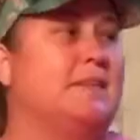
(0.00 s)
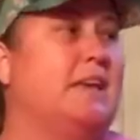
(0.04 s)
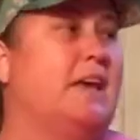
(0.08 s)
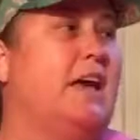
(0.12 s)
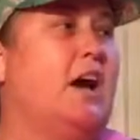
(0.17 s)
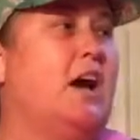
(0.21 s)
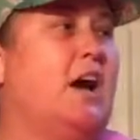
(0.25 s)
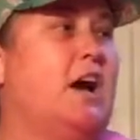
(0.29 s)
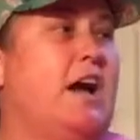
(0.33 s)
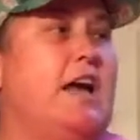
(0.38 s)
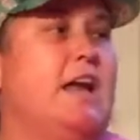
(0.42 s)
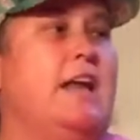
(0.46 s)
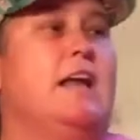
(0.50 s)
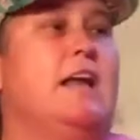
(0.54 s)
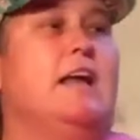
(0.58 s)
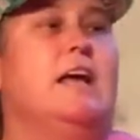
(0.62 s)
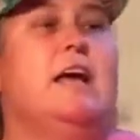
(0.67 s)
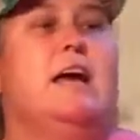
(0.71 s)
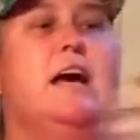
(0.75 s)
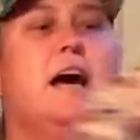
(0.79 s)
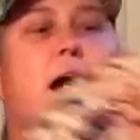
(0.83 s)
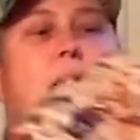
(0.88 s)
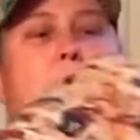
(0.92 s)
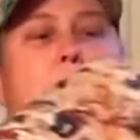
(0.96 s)
All
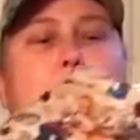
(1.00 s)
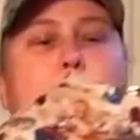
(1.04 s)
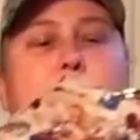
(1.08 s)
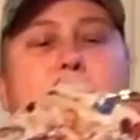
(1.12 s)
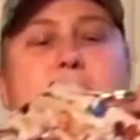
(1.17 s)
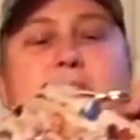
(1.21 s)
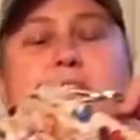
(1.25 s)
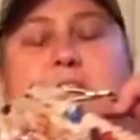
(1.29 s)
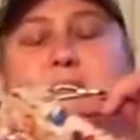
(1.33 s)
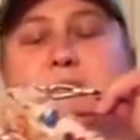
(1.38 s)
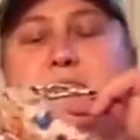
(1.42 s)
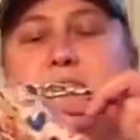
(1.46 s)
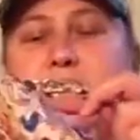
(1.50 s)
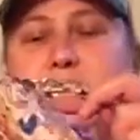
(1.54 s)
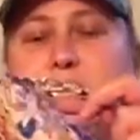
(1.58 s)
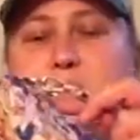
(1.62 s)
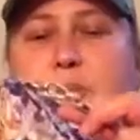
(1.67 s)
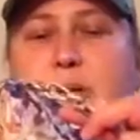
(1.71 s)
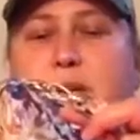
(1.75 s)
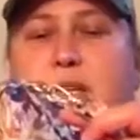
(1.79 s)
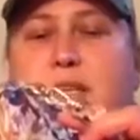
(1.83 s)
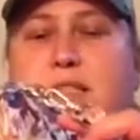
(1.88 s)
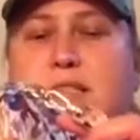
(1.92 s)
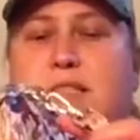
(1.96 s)
right. This next
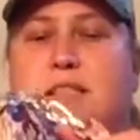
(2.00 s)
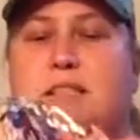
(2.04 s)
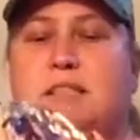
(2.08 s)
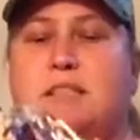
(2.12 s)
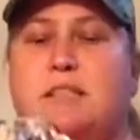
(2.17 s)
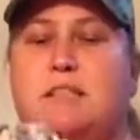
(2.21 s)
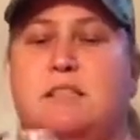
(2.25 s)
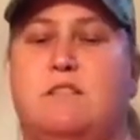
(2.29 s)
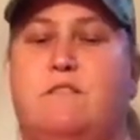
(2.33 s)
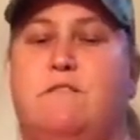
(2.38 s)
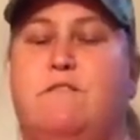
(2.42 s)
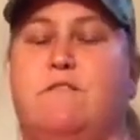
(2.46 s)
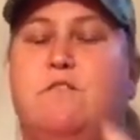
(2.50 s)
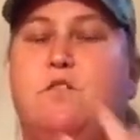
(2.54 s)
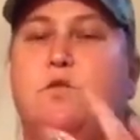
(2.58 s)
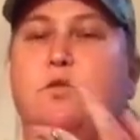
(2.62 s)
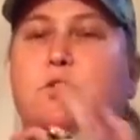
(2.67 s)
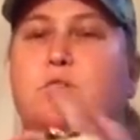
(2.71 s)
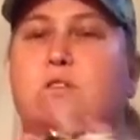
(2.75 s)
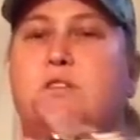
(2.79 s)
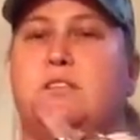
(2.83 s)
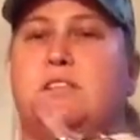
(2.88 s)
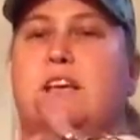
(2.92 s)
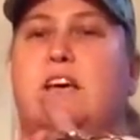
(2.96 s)
piece, this is the
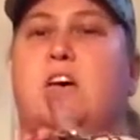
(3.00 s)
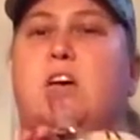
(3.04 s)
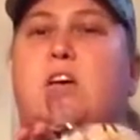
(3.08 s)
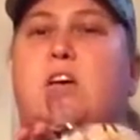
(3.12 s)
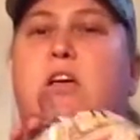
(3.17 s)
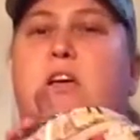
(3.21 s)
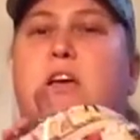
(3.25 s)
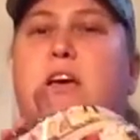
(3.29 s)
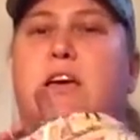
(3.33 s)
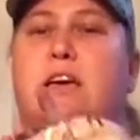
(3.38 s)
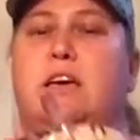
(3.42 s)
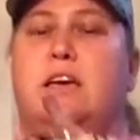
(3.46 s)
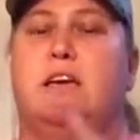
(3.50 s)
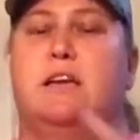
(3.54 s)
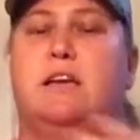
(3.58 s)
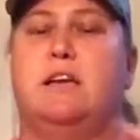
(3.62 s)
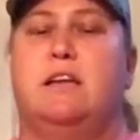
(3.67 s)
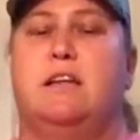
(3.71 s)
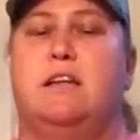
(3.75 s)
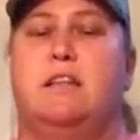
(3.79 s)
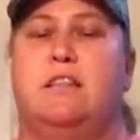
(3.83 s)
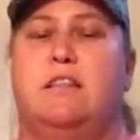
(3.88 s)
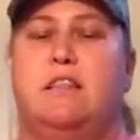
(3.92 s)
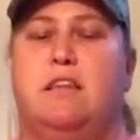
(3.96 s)
Fuel Cell
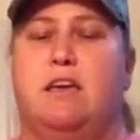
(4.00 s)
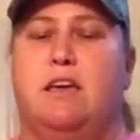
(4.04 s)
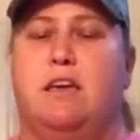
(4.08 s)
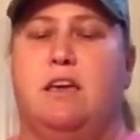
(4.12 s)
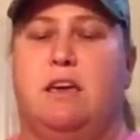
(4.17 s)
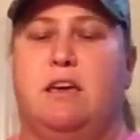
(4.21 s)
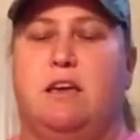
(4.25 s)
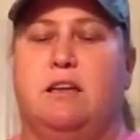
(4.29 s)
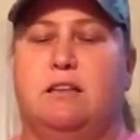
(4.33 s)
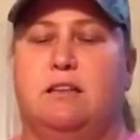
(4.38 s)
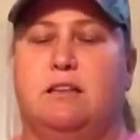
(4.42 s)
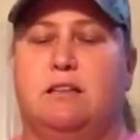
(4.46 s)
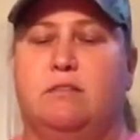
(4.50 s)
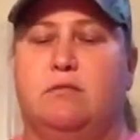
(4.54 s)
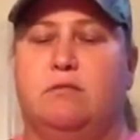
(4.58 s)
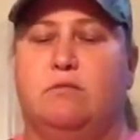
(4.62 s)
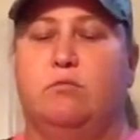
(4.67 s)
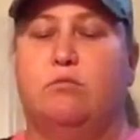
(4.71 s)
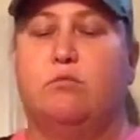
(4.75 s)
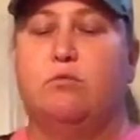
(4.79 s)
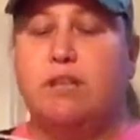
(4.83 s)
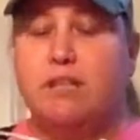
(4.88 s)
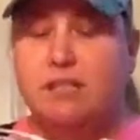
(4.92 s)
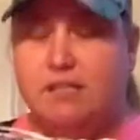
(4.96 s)
in the
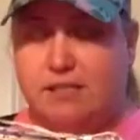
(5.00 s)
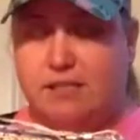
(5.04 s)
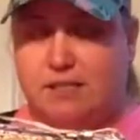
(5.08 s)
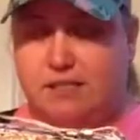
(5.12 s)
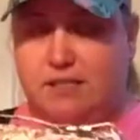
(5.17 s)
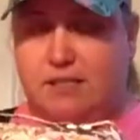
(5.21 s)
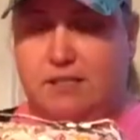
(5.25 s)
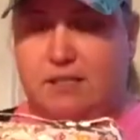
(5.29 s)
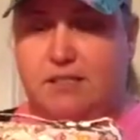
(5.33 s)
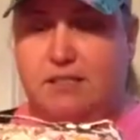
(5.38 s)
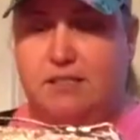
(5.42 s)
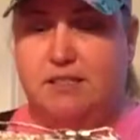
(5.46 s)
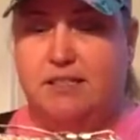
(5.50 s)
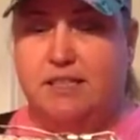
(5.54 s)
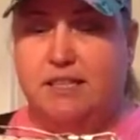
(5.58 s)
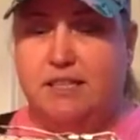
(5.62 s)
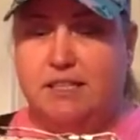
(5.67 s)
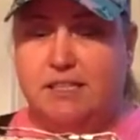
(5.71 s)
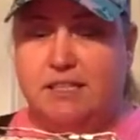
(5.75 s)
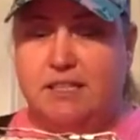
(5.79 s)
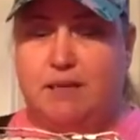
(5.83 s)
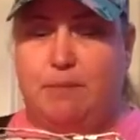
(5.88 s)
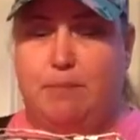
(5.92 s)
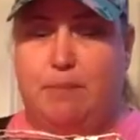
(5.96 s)
recent
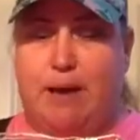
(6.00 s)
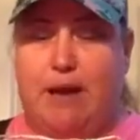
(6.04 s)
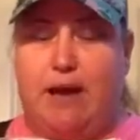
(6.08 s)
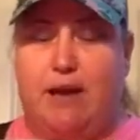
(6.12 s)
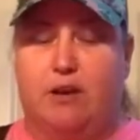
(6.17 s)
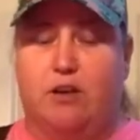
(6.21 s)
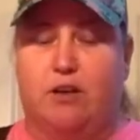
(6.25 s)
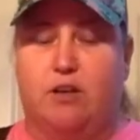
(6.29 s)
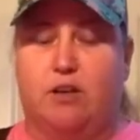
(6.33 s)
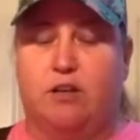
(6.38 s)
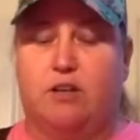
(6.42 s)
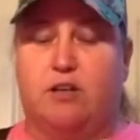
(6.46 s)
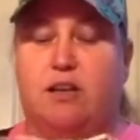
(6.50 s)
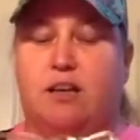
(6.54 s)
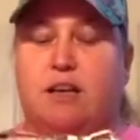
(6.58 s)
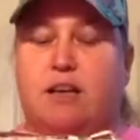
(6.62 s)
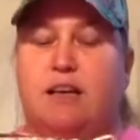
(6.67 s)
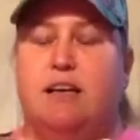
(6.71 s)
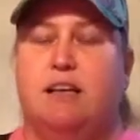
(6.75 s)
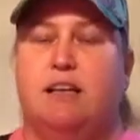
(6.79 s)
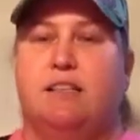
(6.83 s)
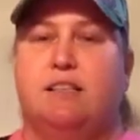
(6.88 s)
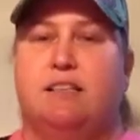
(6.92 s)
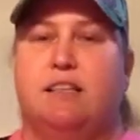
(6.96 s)
Disney pattern,
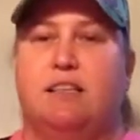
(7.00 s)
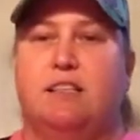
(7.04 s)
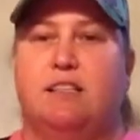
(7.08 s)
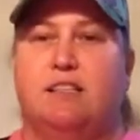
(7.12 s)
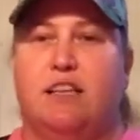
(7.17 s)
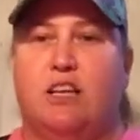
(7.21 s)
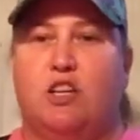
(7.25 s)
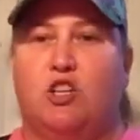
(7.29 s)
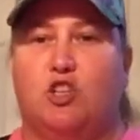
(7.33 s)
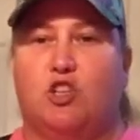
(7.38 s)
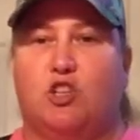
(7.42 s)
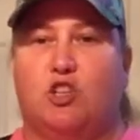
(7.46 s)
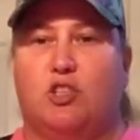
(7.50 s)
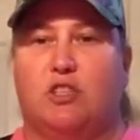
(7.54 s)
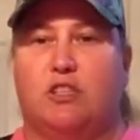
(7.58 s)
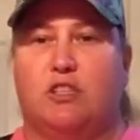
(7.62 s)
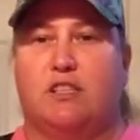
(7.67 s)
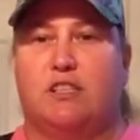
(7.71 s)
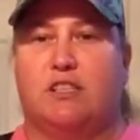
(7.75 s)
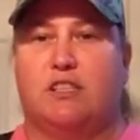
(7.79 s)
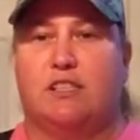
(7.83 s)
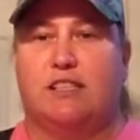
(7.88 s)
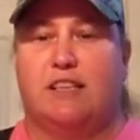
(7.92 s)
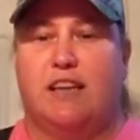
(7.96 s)
Sensational
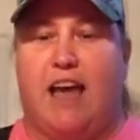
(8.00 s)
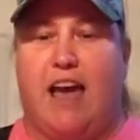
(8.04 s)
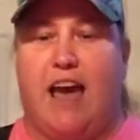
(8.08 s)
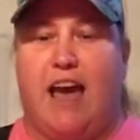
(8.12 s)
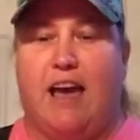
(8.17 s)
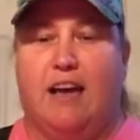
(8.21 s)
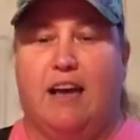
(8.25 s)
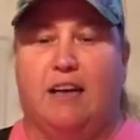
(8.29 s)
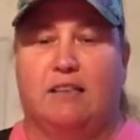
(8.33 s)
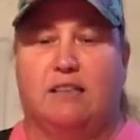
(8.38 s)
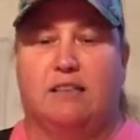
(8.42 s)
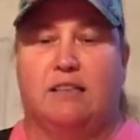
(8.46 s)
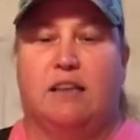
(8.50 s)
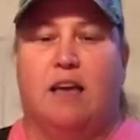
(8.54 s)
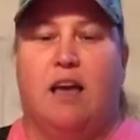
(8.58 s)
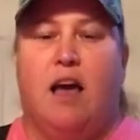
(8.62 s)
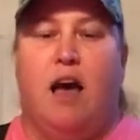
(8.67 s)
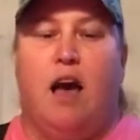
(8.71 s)
Snacks.